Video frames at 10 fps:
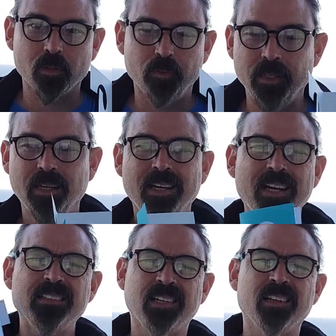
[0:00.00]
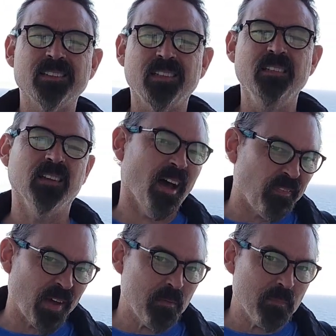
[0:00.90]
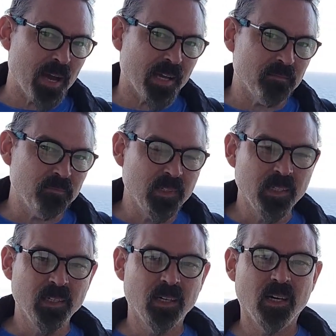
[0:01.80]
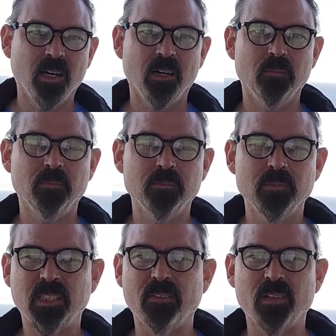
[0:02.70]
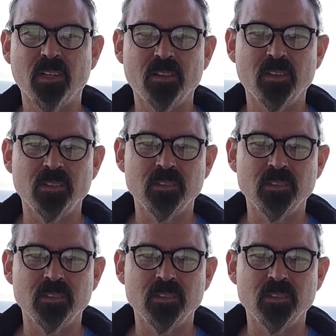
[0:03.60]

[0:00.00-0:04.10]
fee. It's honestly not that bad. 700